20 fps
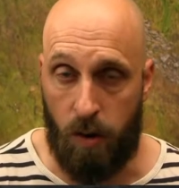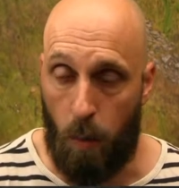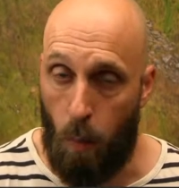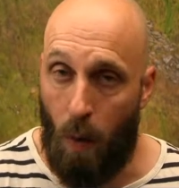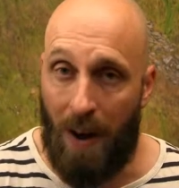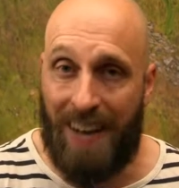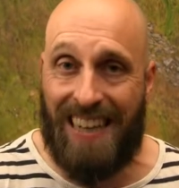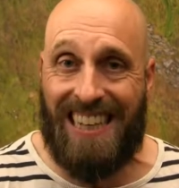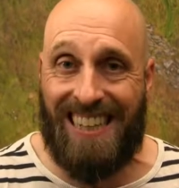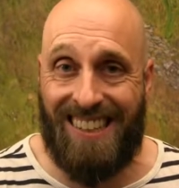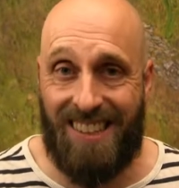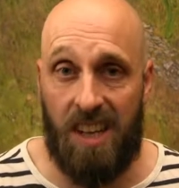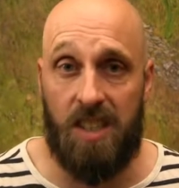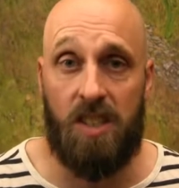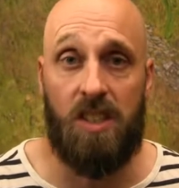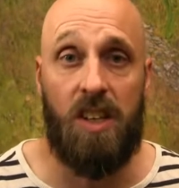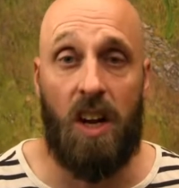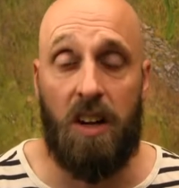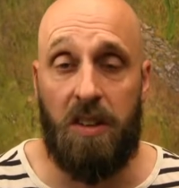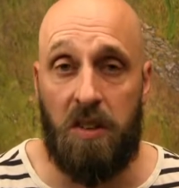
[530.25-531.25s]
And what he
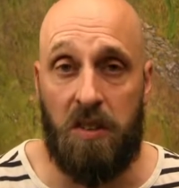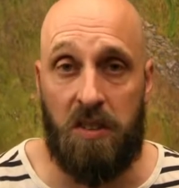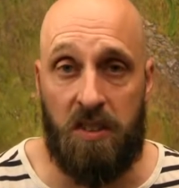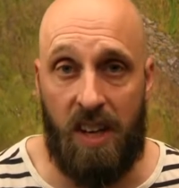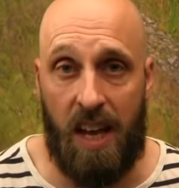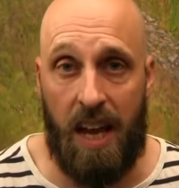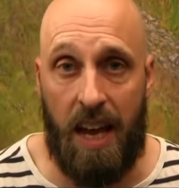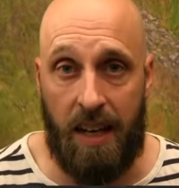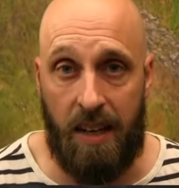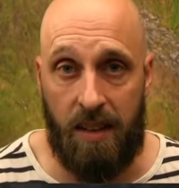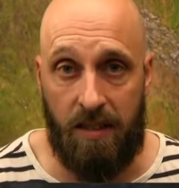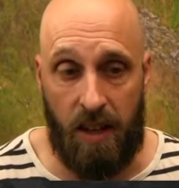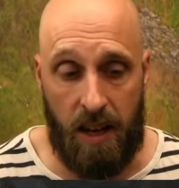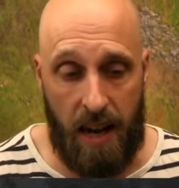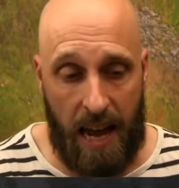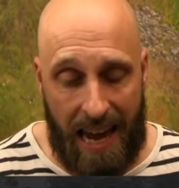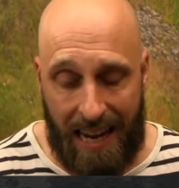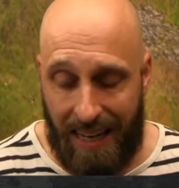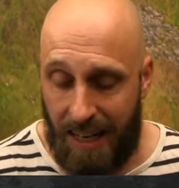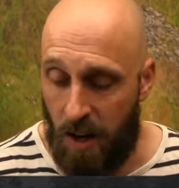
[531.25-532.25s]
doesn't understand is that
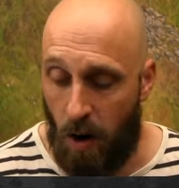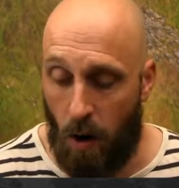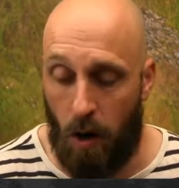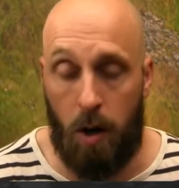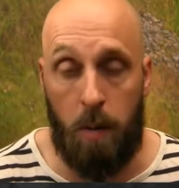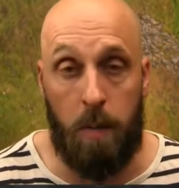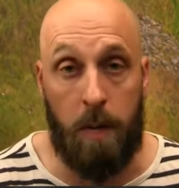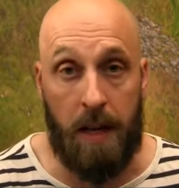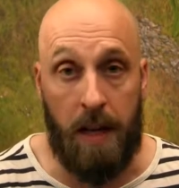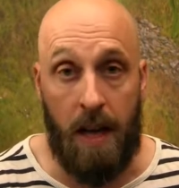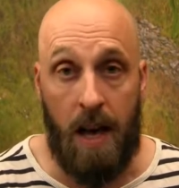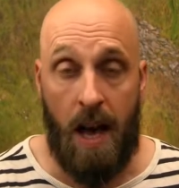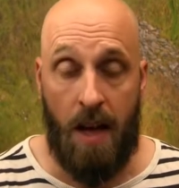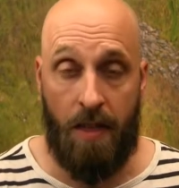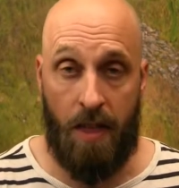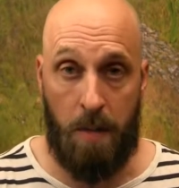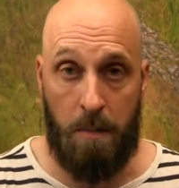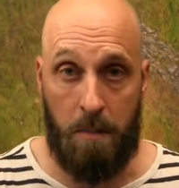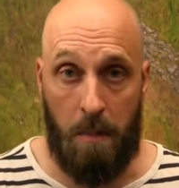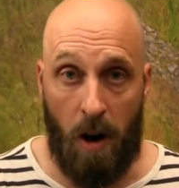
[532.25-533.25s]
any army
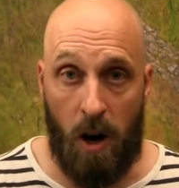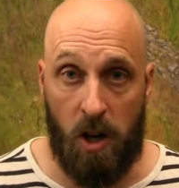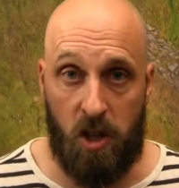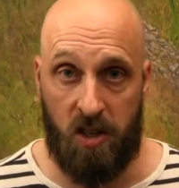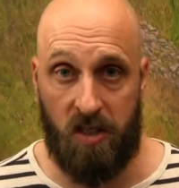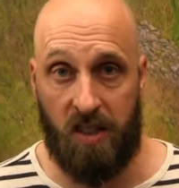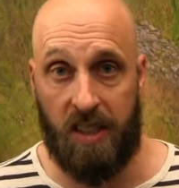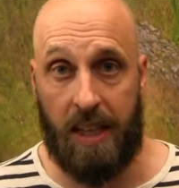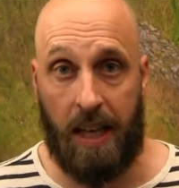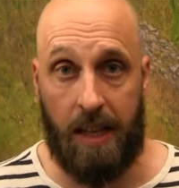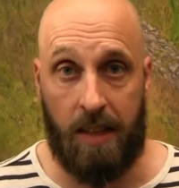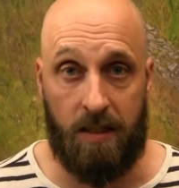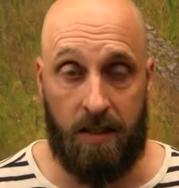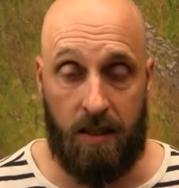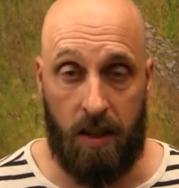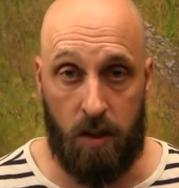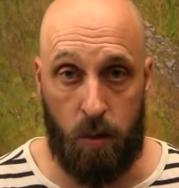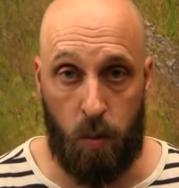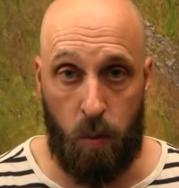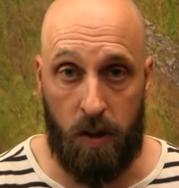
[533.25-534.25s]
that marches against
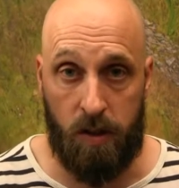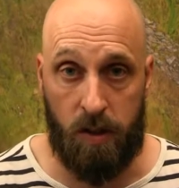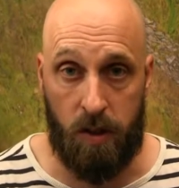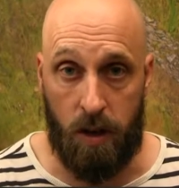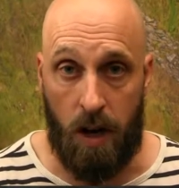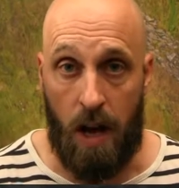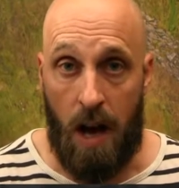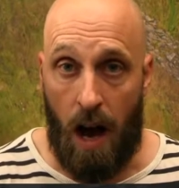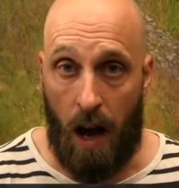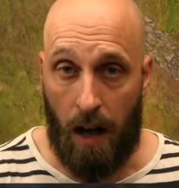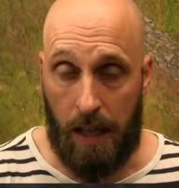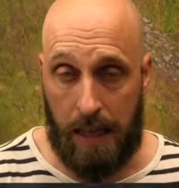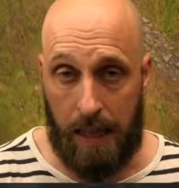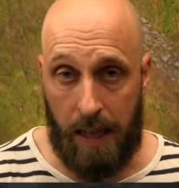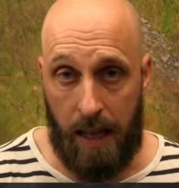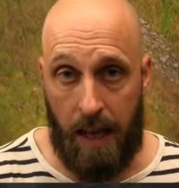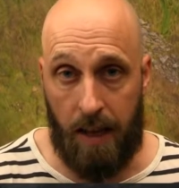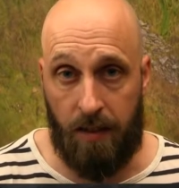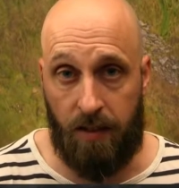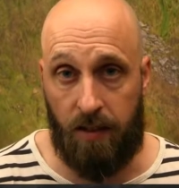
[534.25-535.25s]
this wizard,
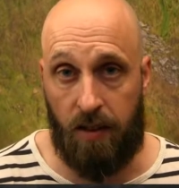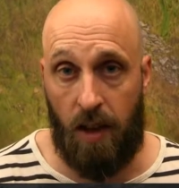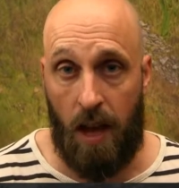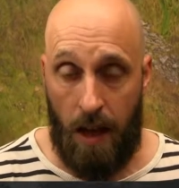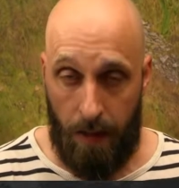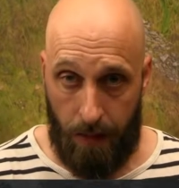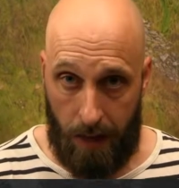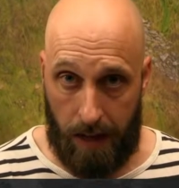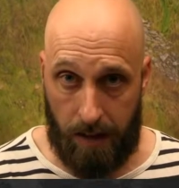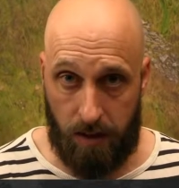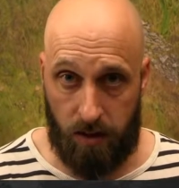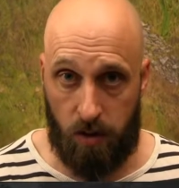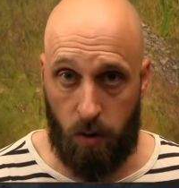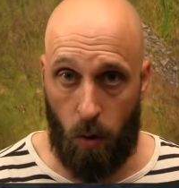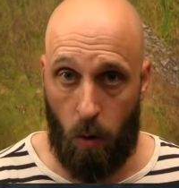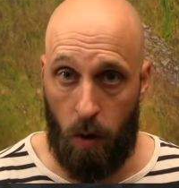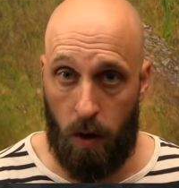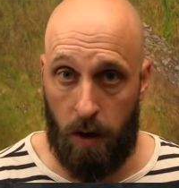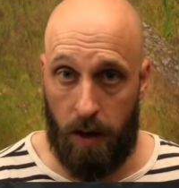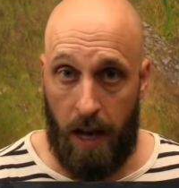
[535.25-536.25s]
unless that
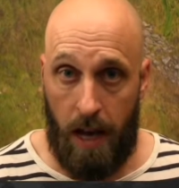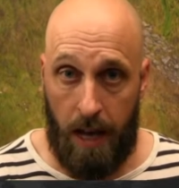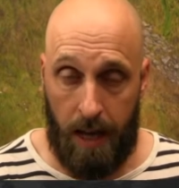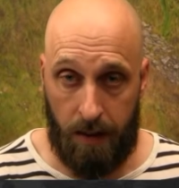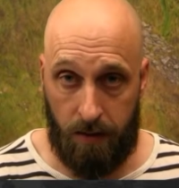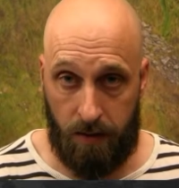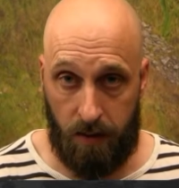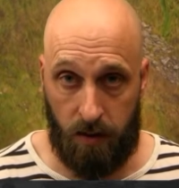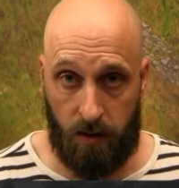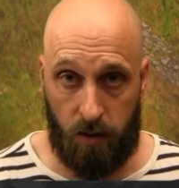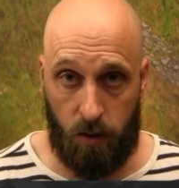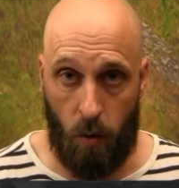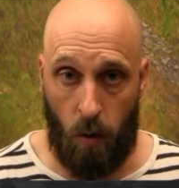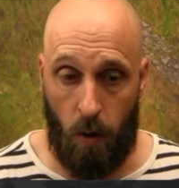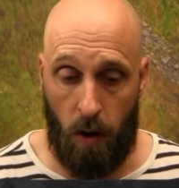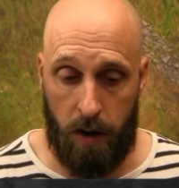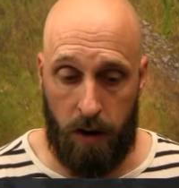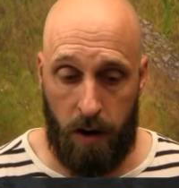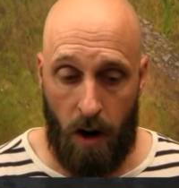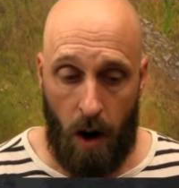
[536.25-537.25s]
sword is
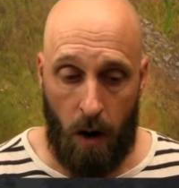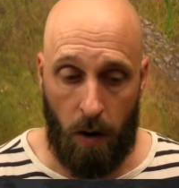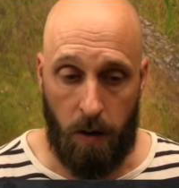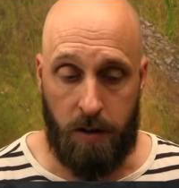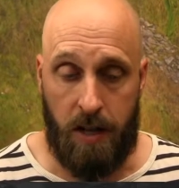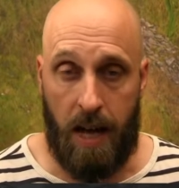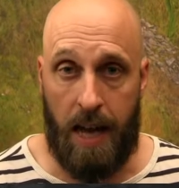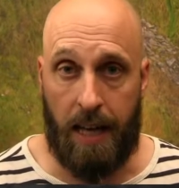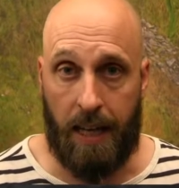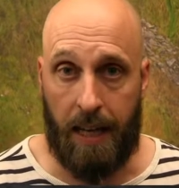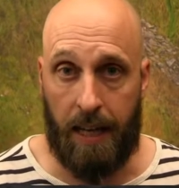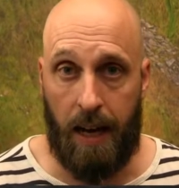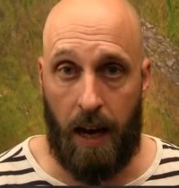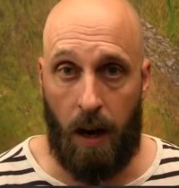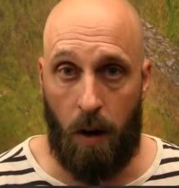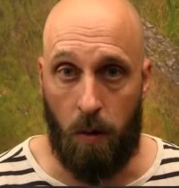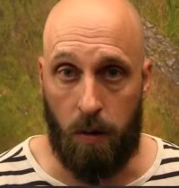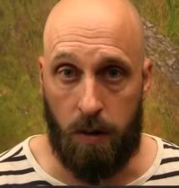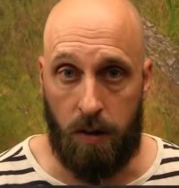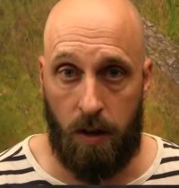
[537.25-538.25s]
destroyed or taken
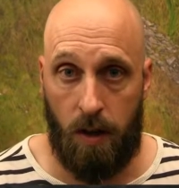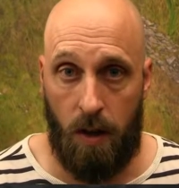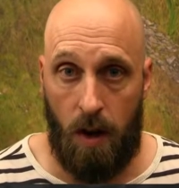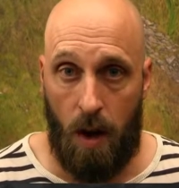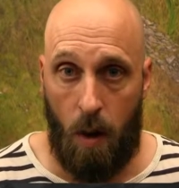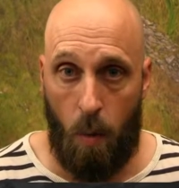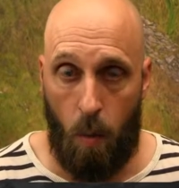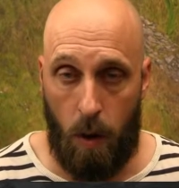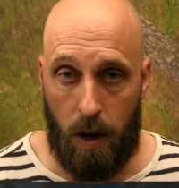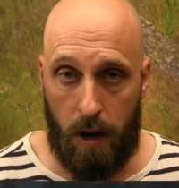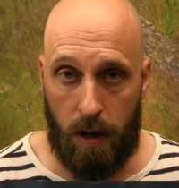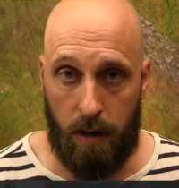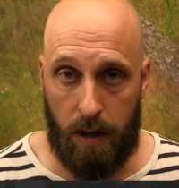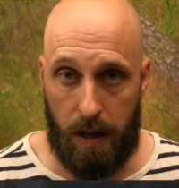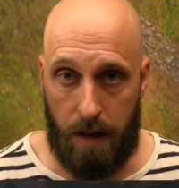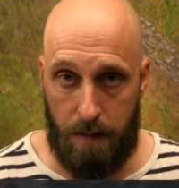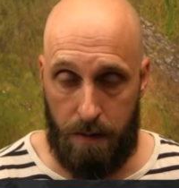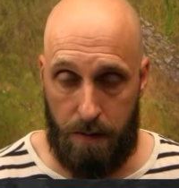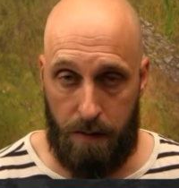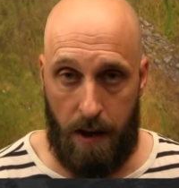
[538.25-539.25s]
out, will
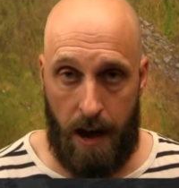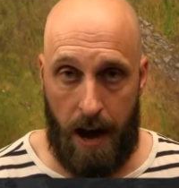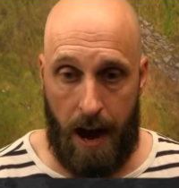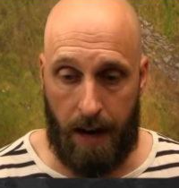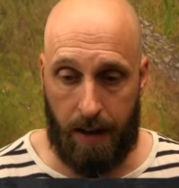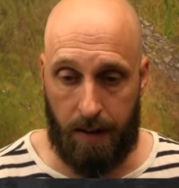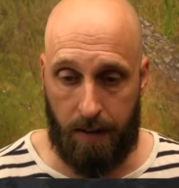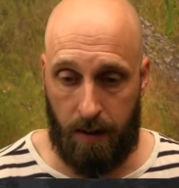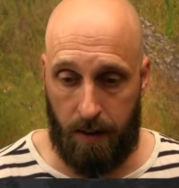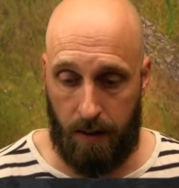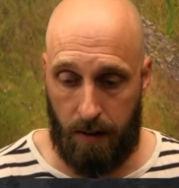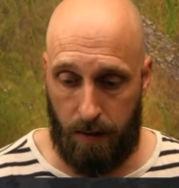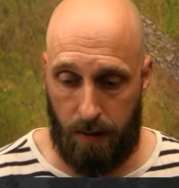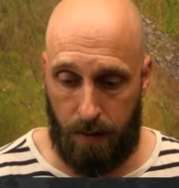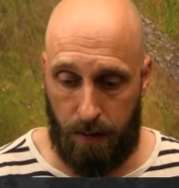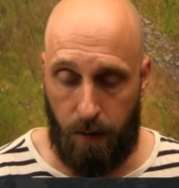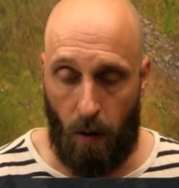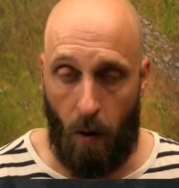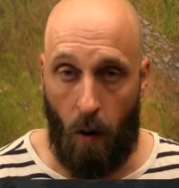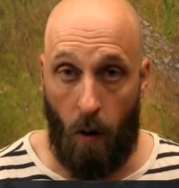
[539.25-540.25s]
in fact
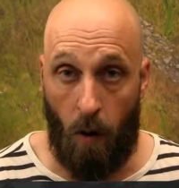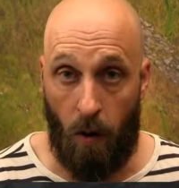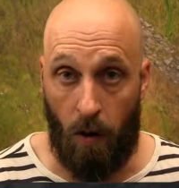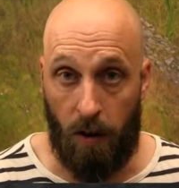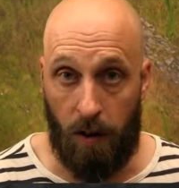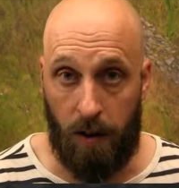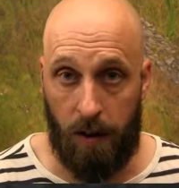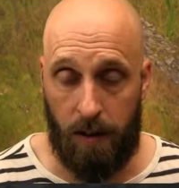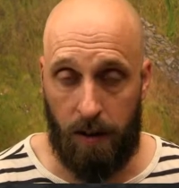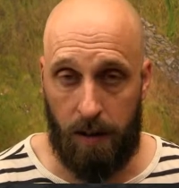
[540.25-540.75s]
fall.